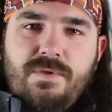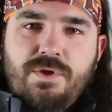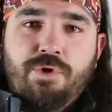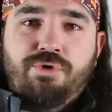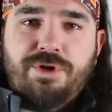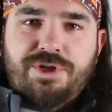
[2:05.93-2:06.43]

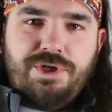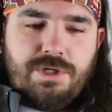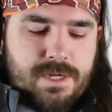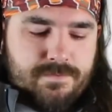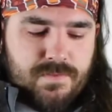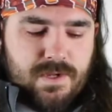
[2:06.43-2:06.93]
nutrition
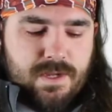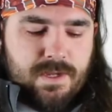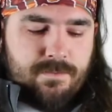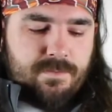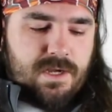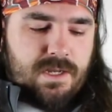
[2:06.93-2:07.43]
yet,
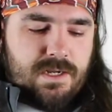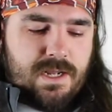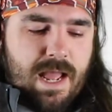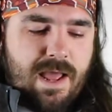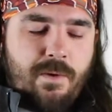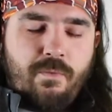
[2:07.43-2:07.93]
but
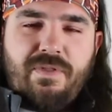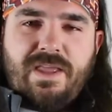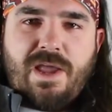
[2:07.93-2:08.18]
I don't think